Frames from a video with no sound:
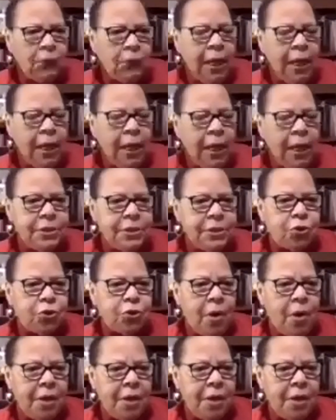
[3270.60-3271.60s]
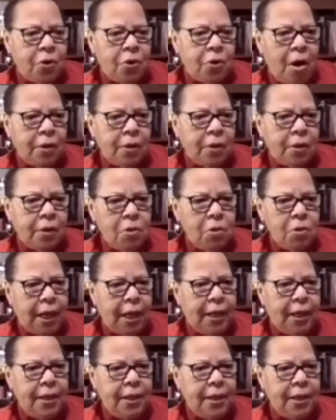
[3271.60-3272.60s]
And so I thought,
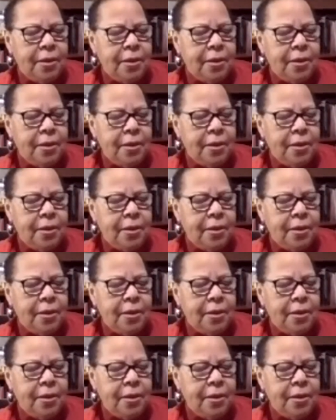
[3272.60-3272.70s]
okay,